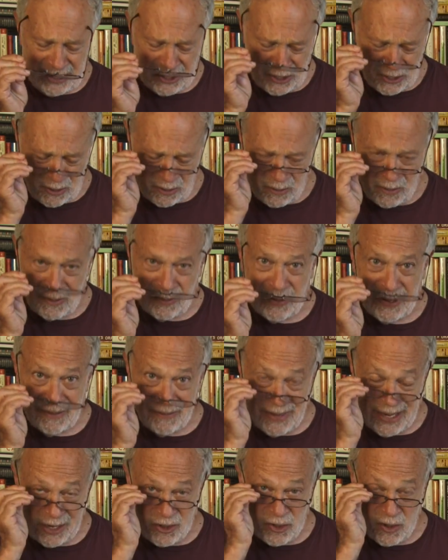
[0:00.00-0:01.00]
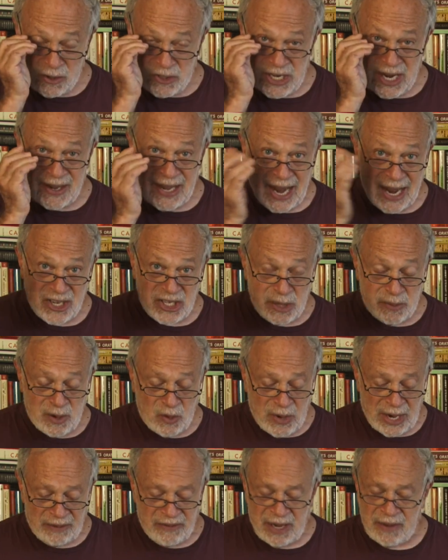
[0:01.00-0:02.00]
So the Jones Act has to
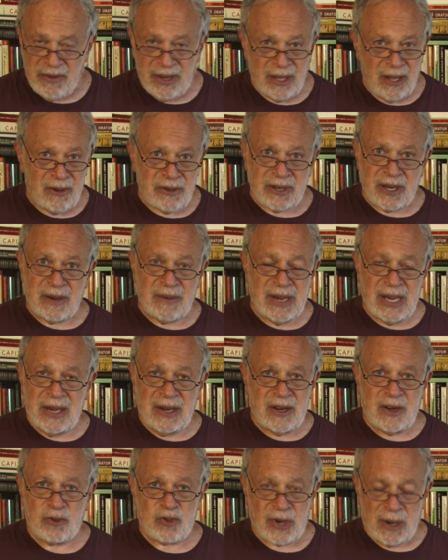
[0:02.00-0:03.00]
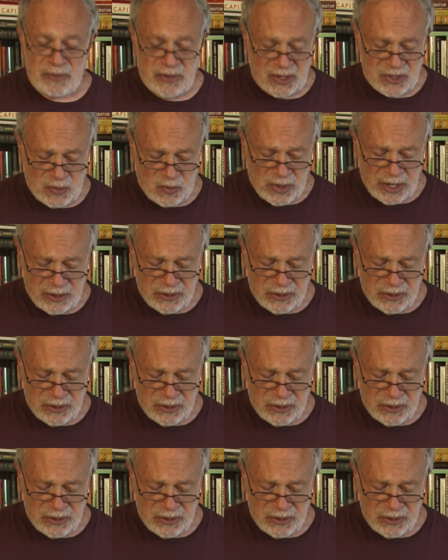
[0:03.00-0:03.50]
be waived, even though Trump doesn't